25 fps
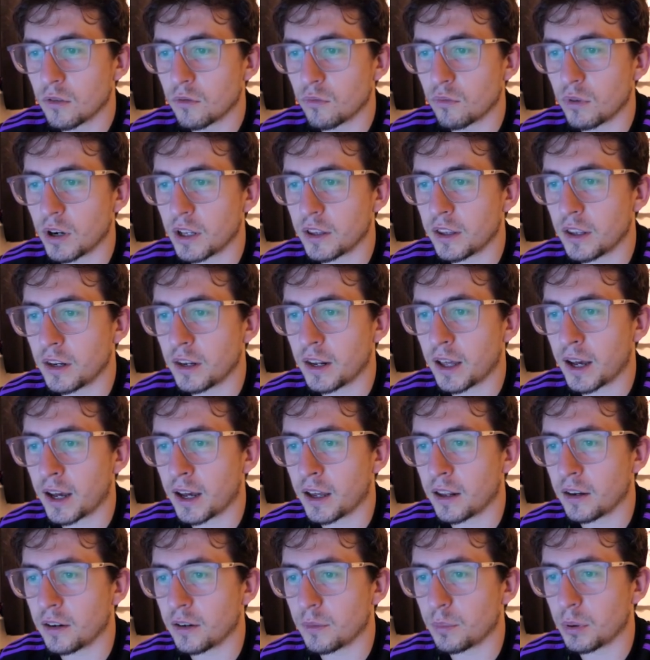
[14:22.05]
Reading
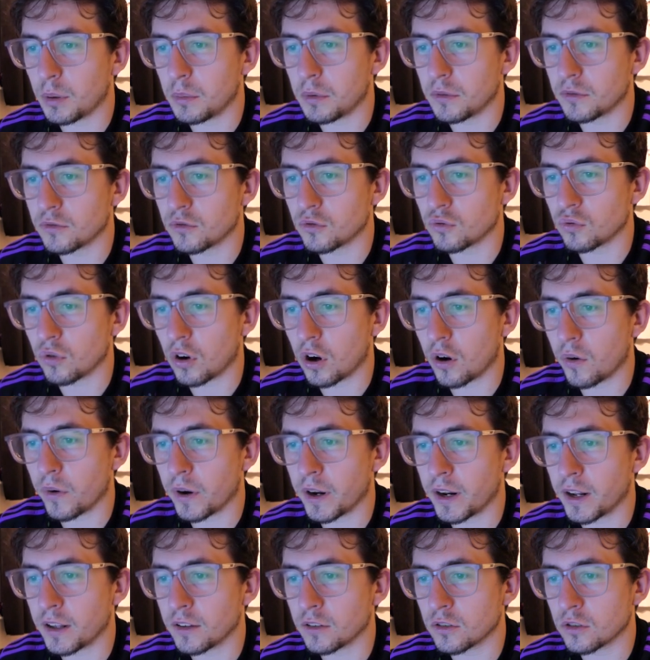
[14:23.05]
and Plymouth
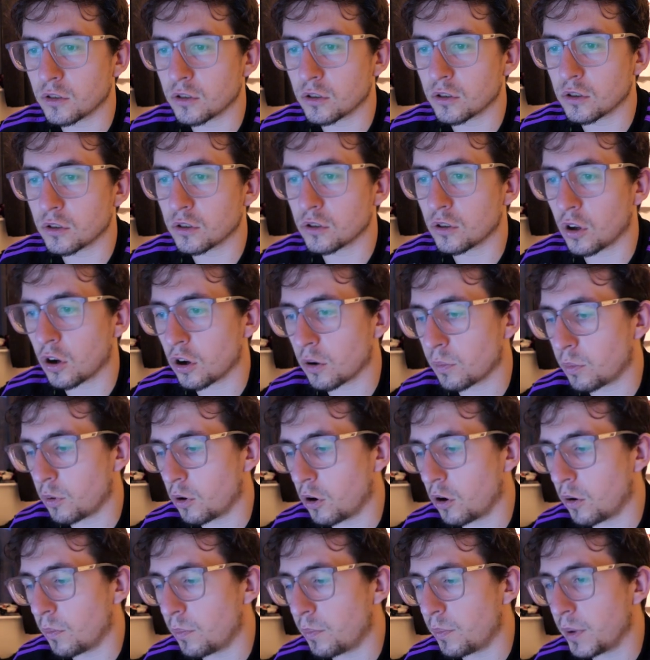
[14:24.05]
drawing, and
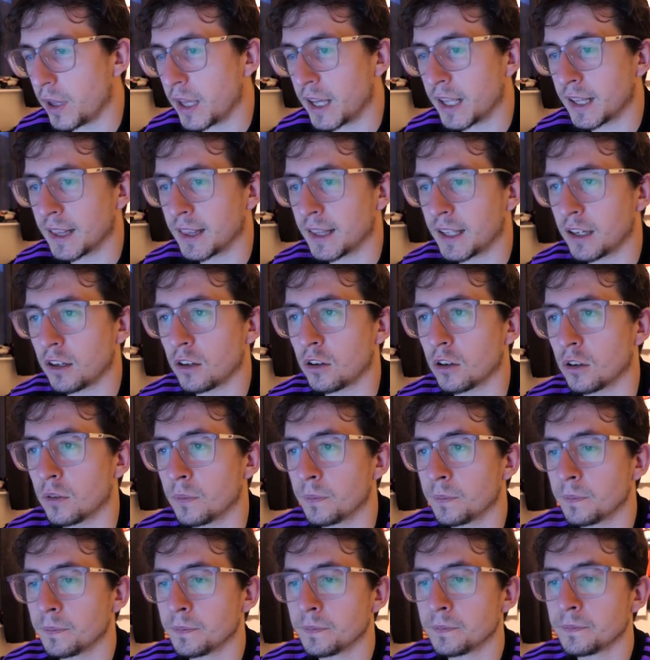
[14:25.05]
Stockport beating Lincoln.